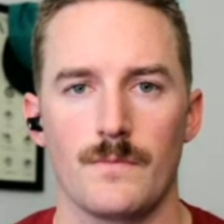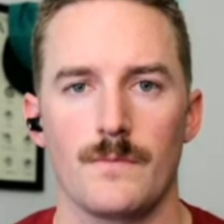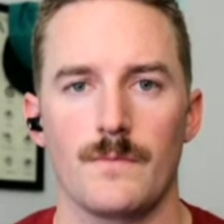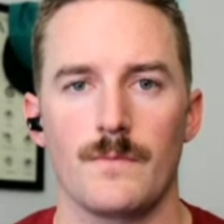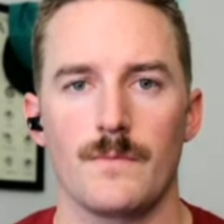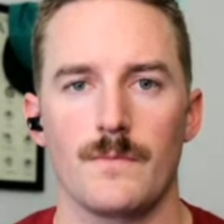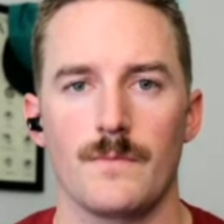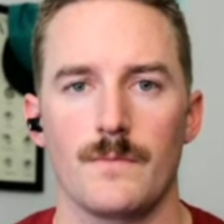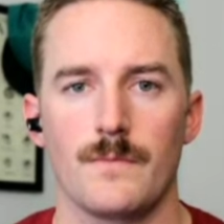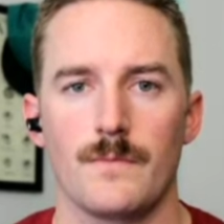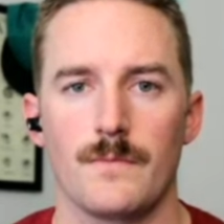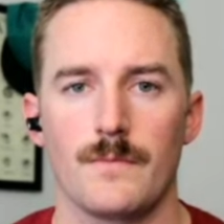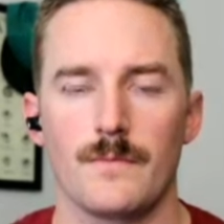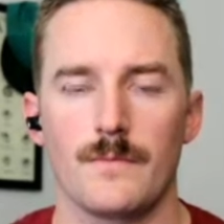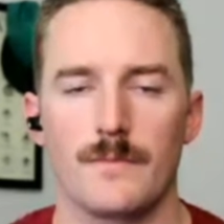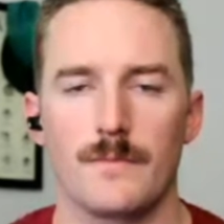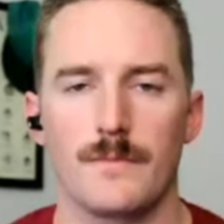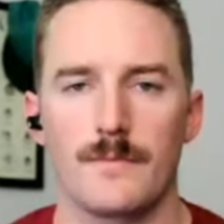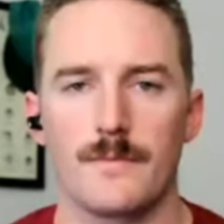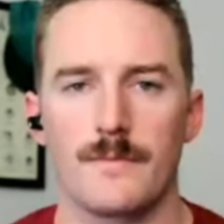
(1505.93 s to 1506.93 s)

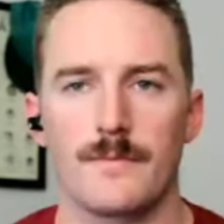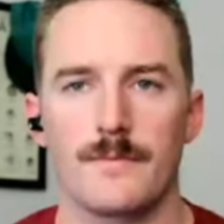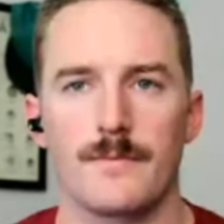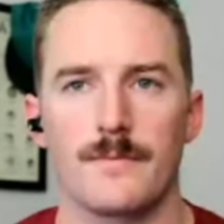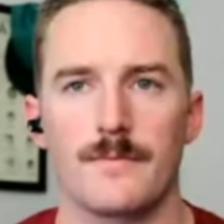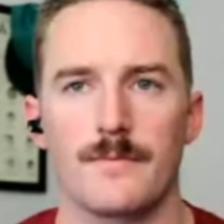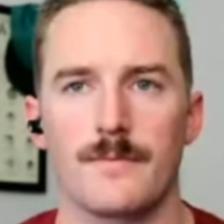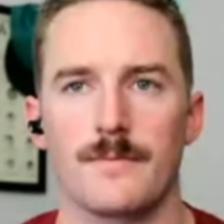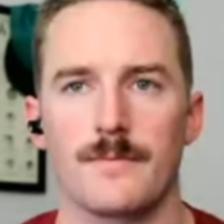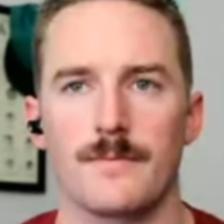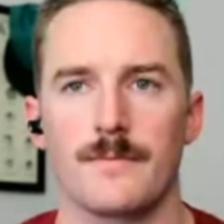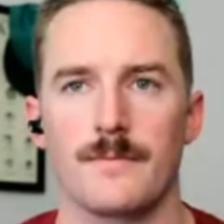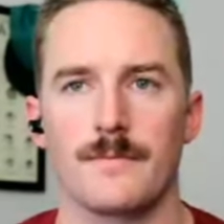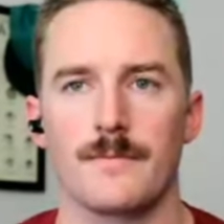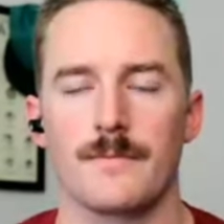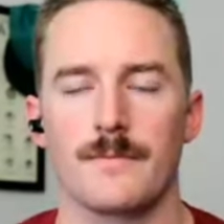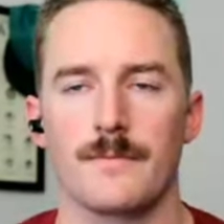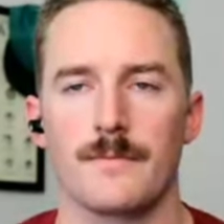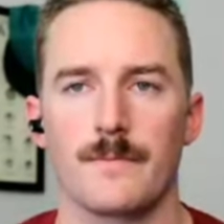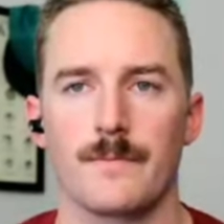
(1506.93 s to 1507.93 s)

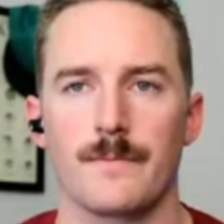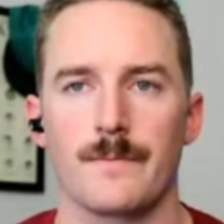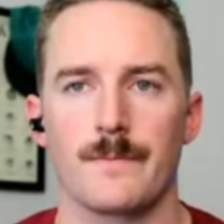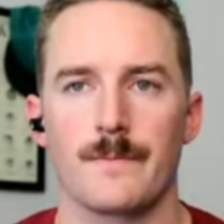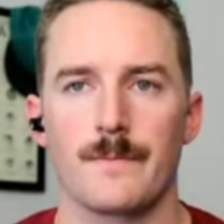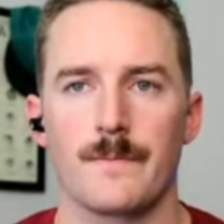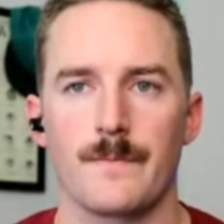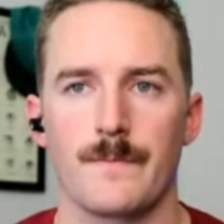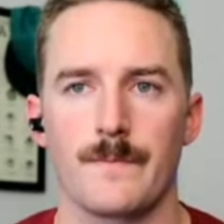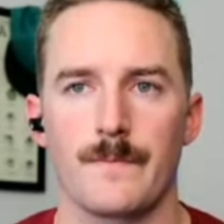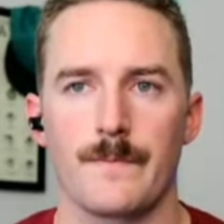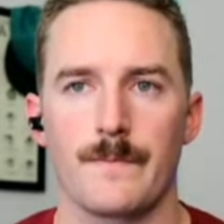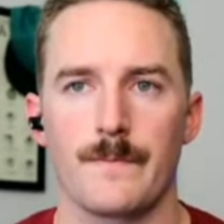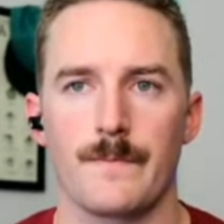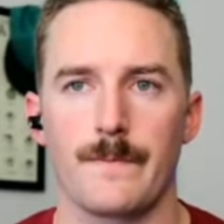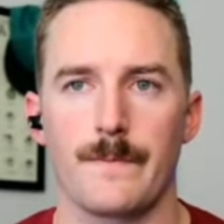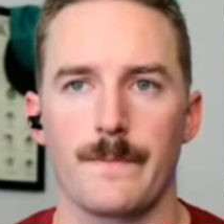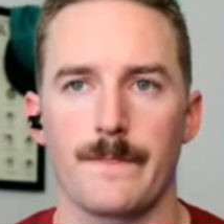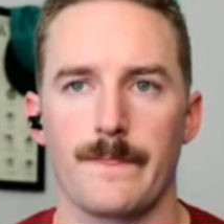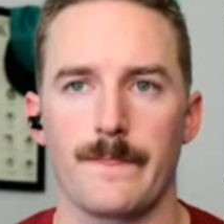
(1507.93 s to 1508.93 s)

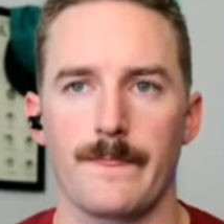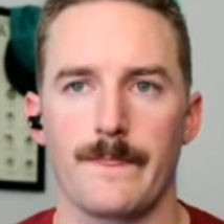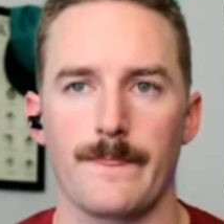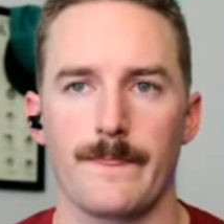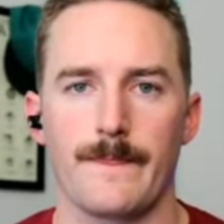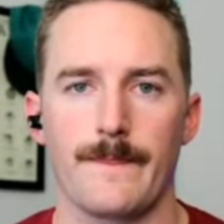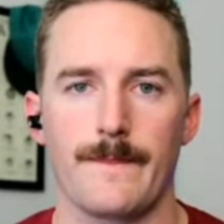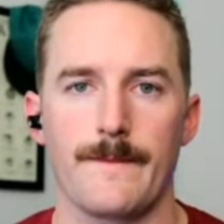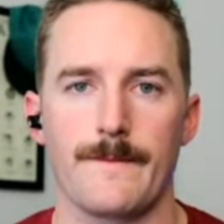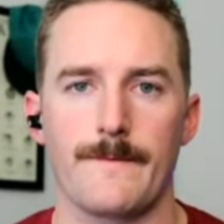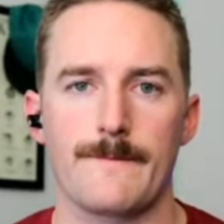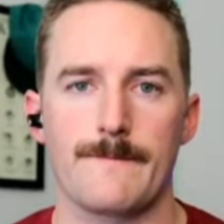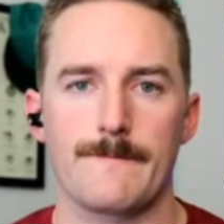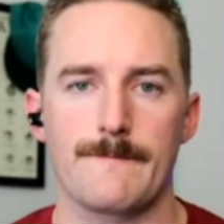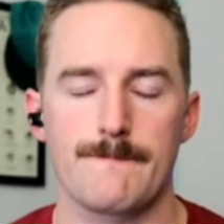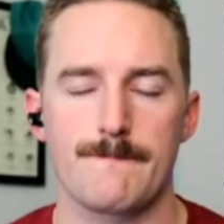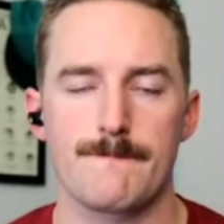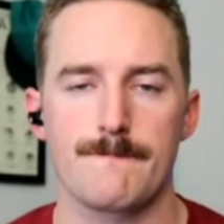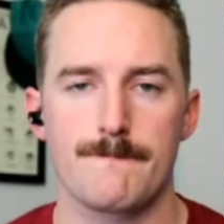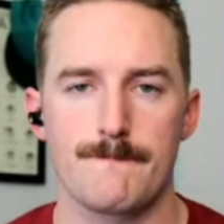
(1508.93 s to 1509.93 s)

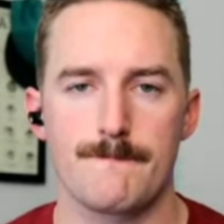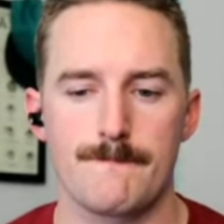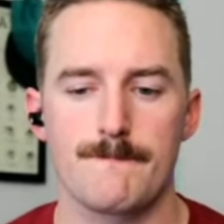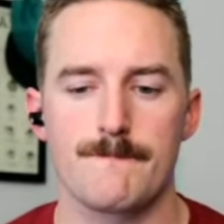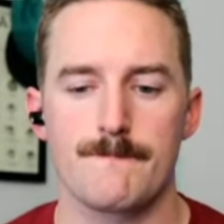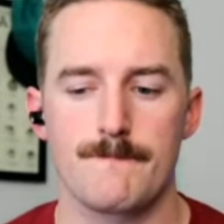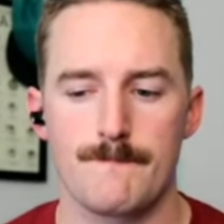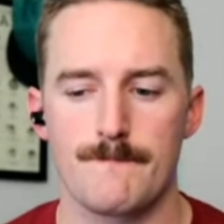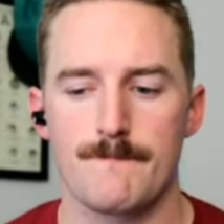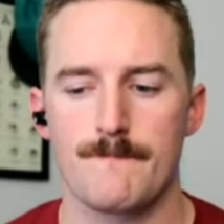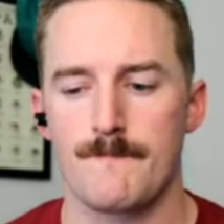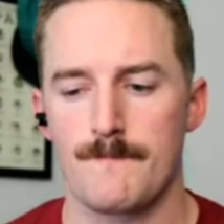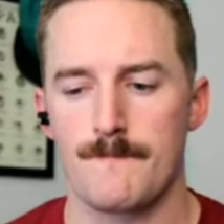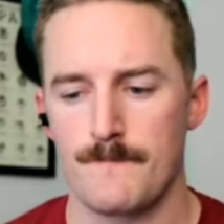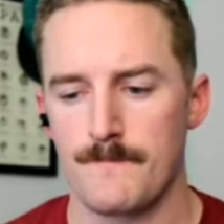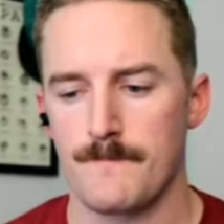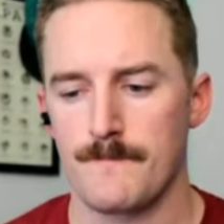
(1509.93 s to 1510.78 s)
The person shown says nothing.